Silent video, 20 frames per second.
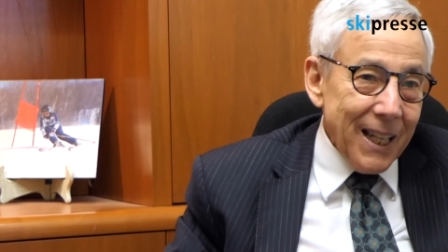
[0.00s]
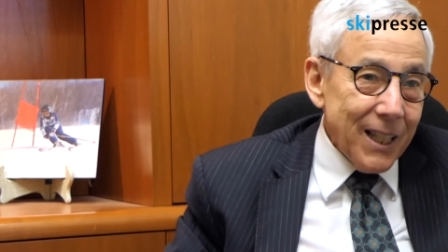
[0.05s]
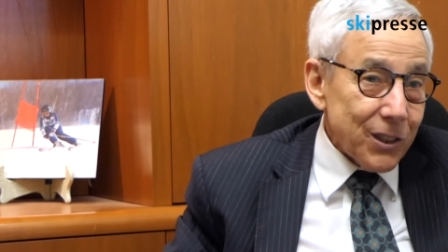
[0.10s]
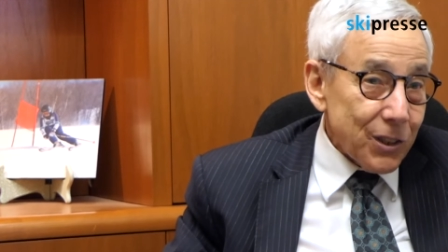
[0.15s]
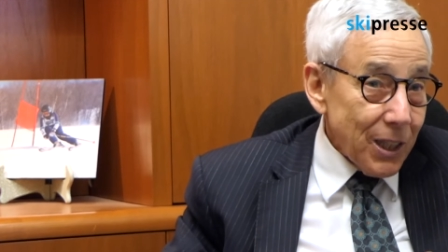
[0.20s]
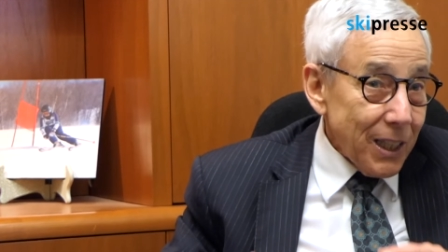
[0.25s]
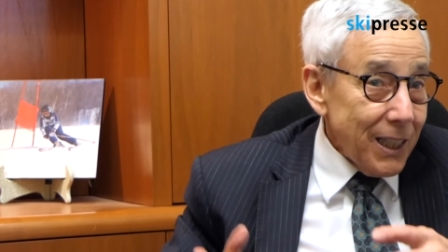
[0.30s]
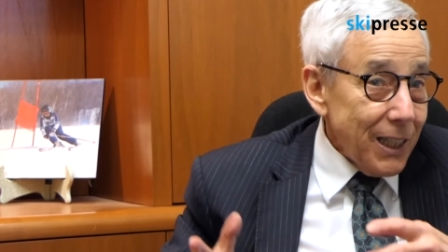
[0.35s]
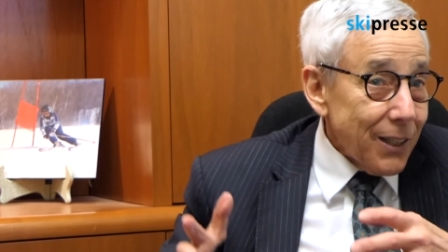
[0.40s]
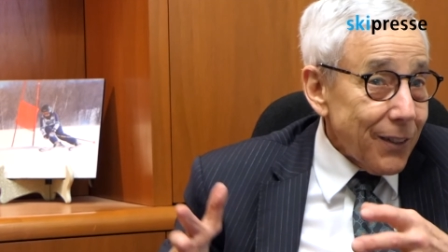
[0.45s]
is
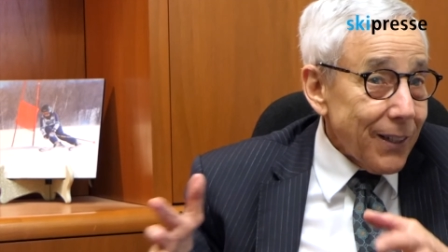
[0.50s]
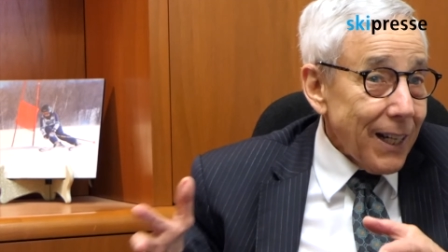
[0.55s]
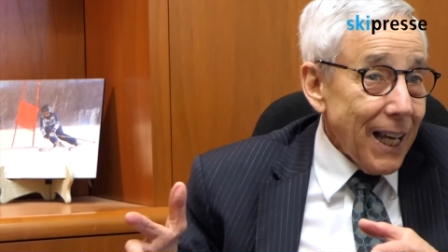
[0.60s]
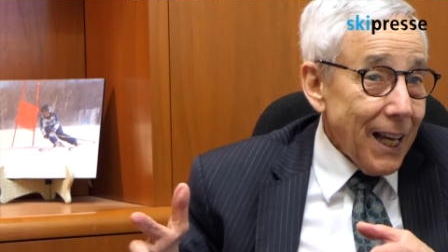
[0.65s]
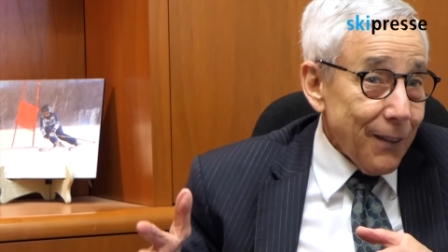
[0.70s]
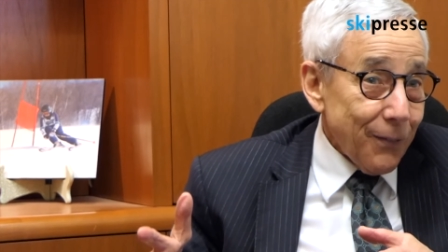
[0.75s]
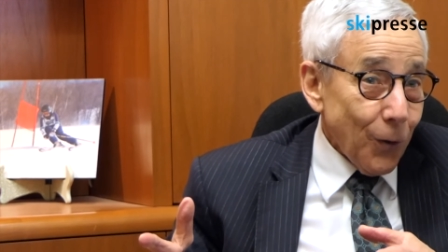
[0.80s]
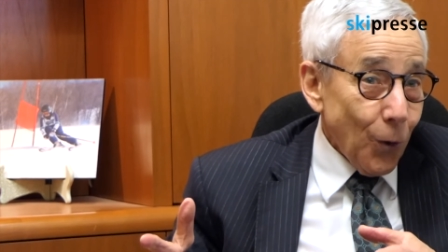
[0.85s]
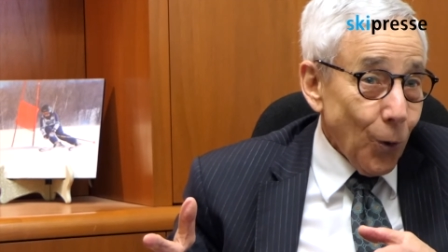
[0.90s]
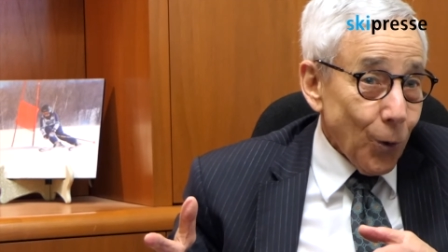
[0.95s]
a year and a
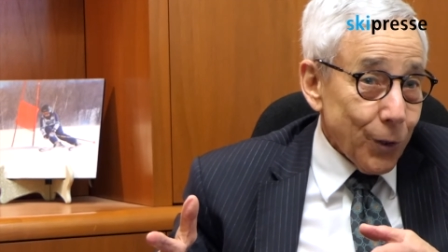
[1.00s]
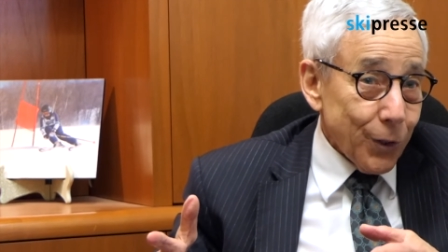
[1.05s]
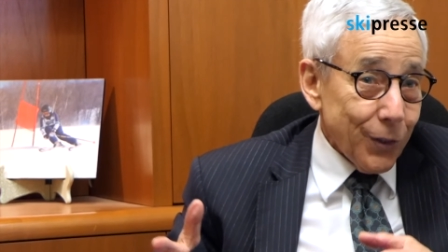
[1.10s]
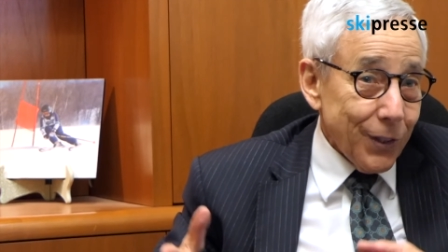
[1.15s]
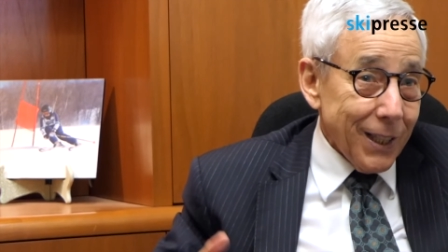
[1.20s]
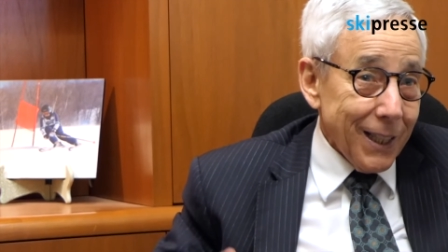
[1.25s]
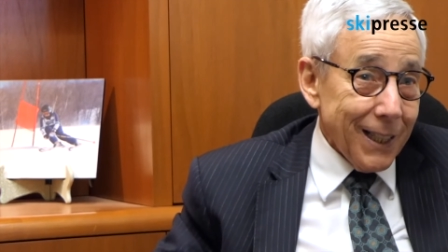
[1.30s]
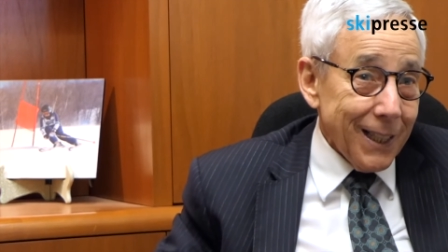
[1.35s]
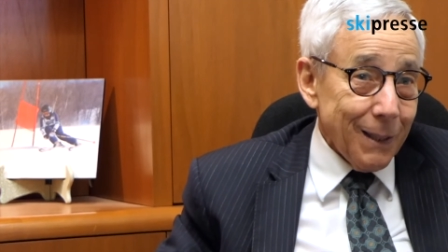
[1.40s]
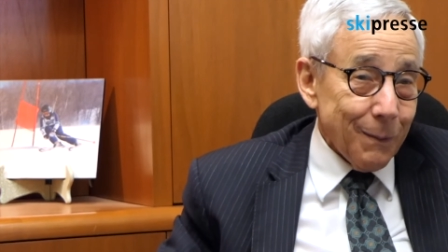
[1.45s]
half older
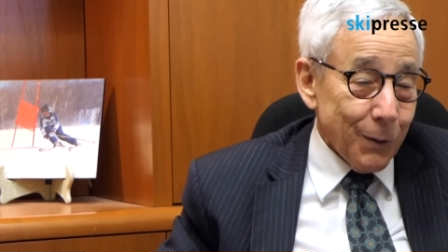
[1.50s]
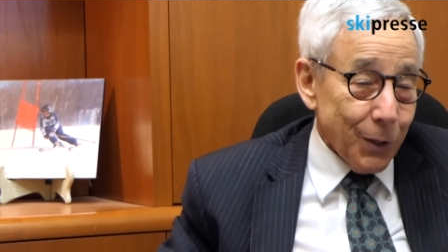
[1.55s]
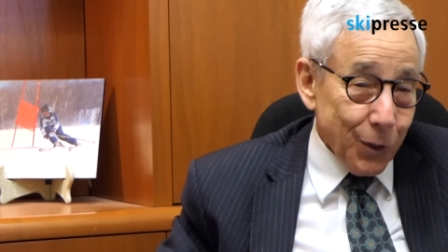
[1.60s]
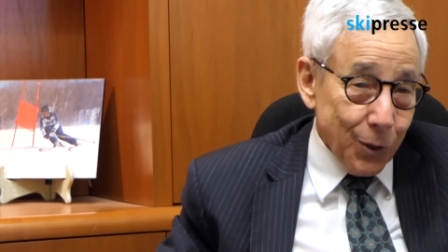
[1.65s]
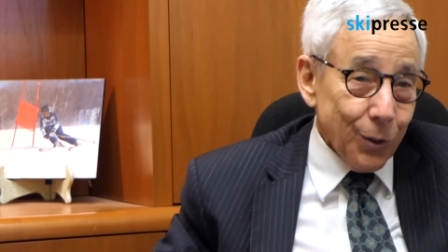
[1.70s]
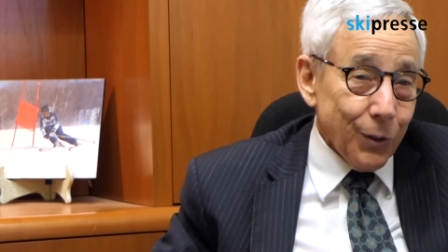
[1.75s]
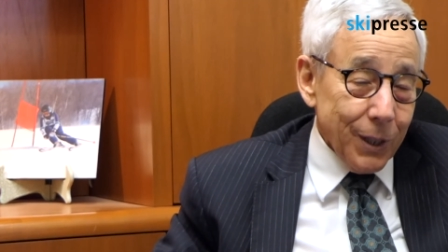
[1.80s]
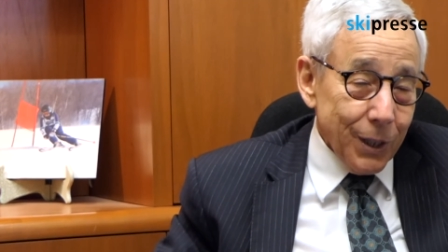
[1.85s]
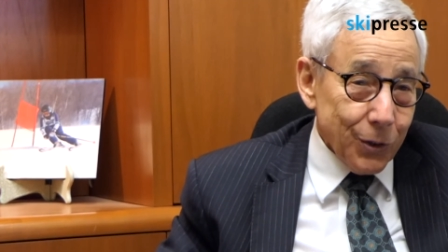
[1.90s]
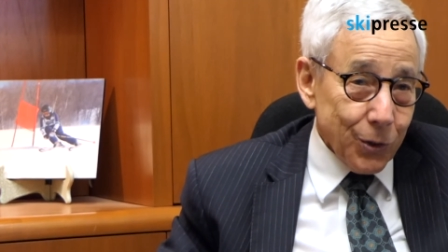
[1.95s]
than him, or
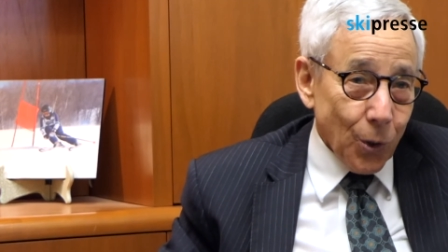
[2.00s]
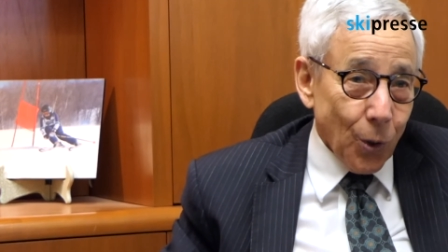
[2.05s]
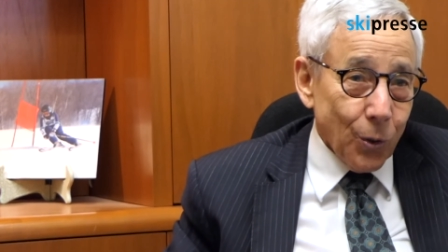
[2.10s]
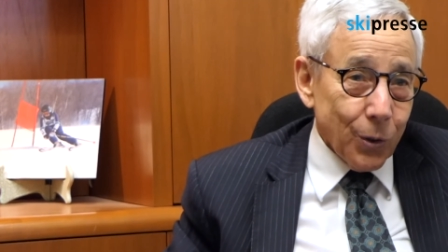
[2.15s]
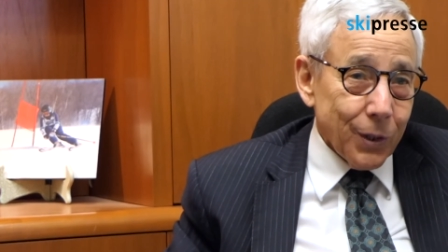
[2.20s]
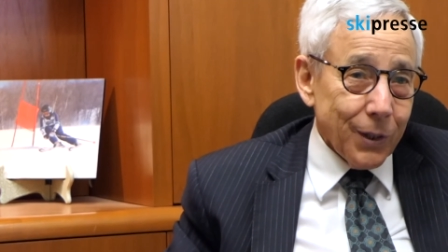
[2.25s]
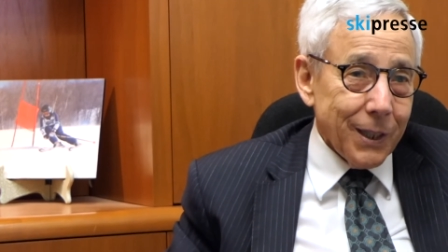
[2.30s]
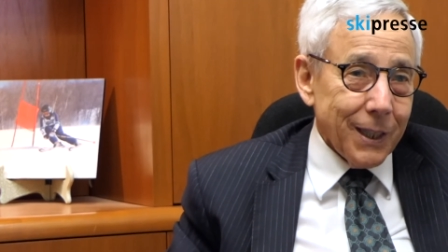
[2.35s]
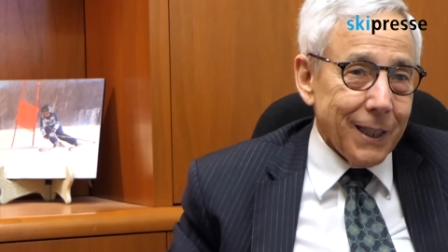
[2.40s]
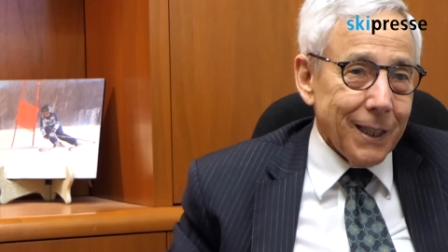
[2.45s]
two years
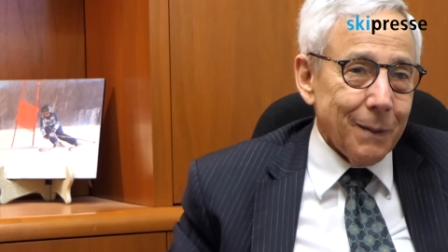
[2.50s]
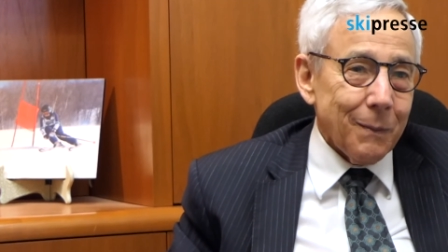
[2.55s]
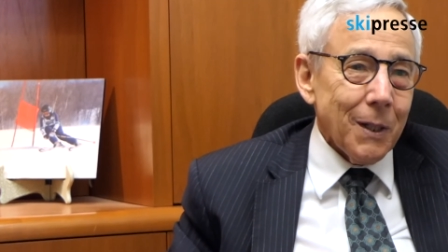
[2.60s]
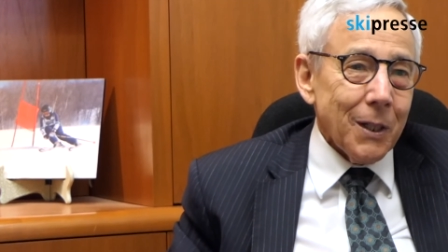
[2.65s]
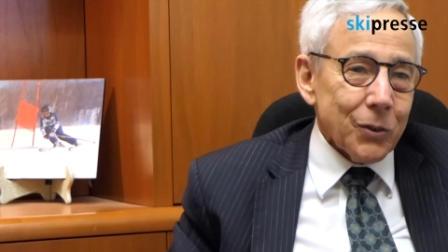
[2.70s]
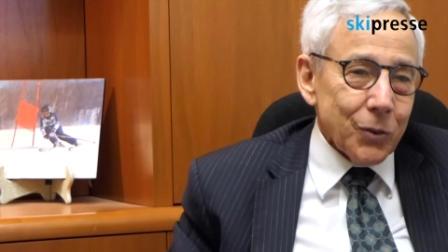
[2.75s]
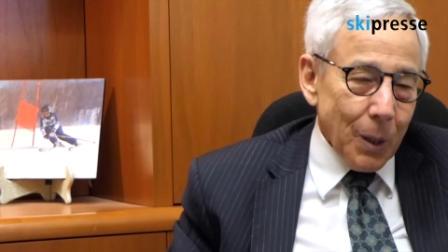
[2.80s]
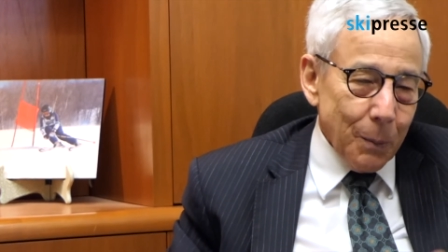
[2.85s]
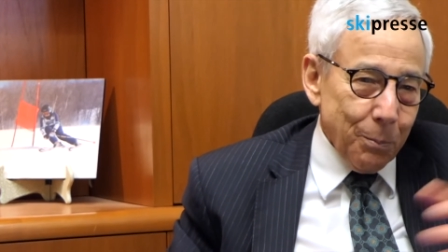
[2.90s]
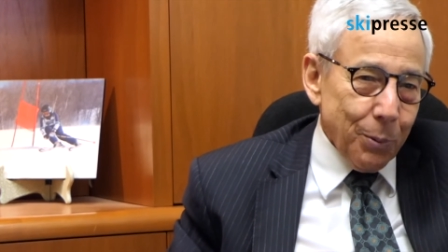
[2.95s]
older than him.
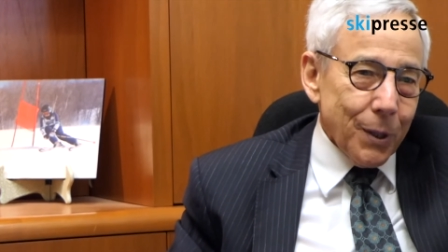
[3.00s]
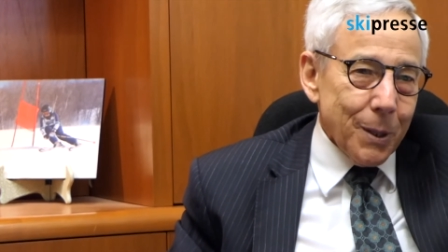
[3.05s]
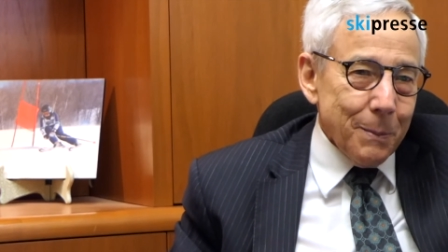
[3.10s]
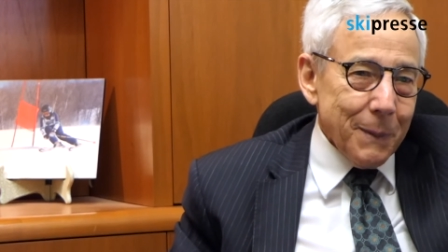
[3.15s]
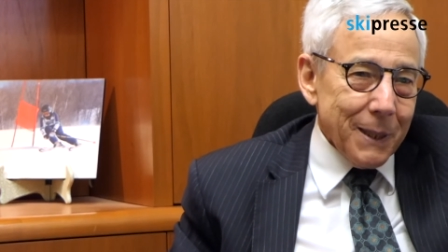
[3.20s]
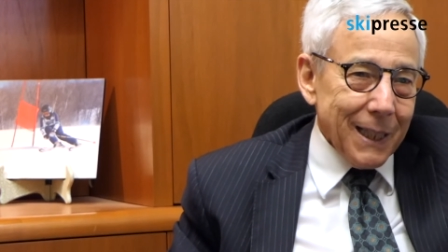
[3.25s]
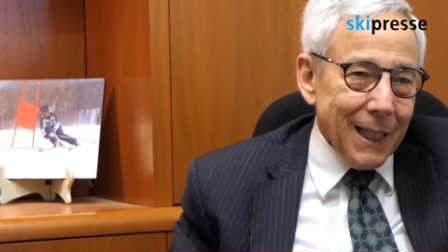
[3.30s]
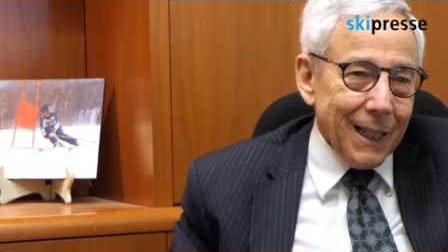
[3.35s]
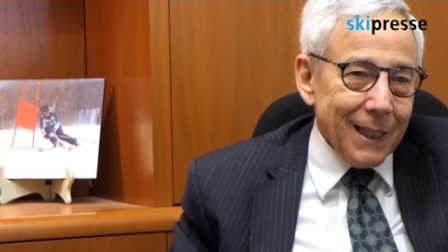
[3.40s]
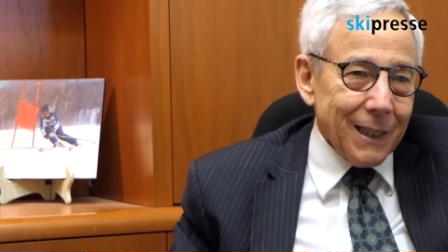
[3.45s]
So I put him
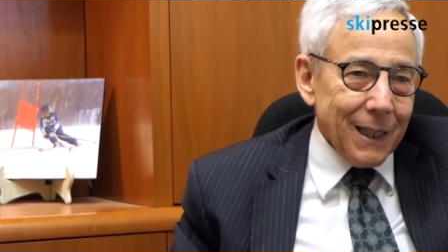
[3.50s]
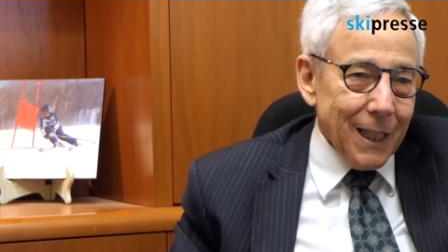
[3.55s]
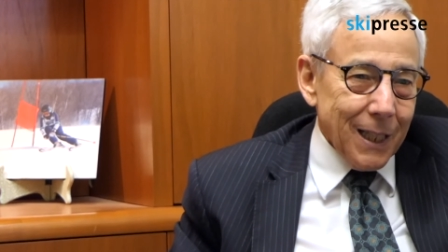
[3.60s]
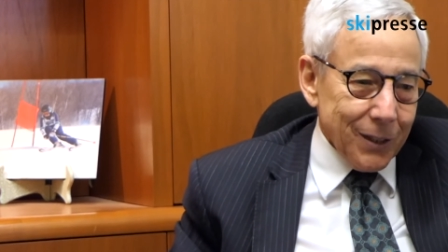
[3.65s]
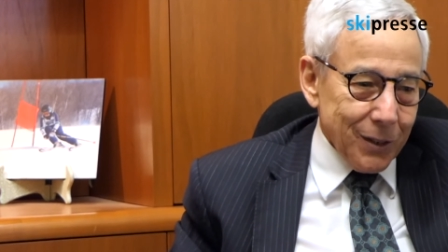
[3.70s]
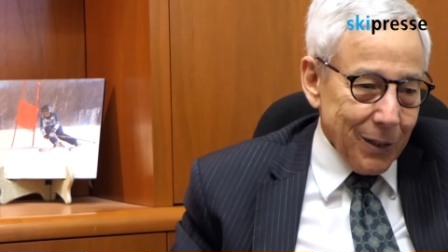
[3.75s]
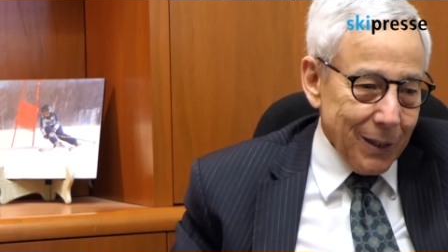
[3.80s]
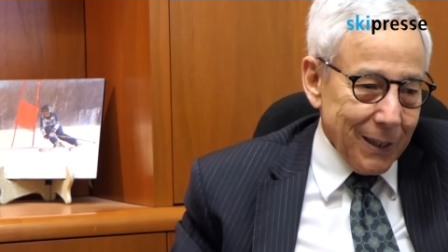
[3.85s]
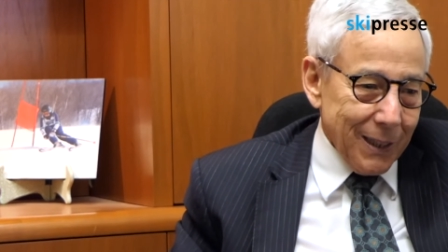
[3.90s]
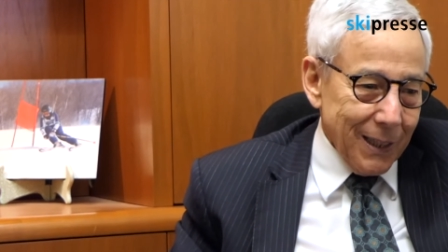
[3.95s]
in that
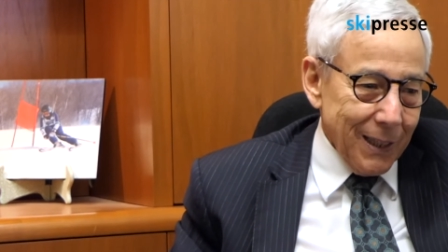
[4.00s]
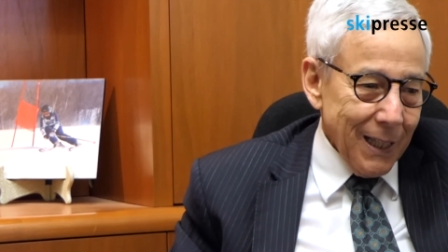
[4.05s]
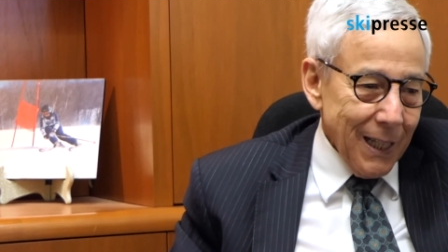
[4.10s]
class. At, the,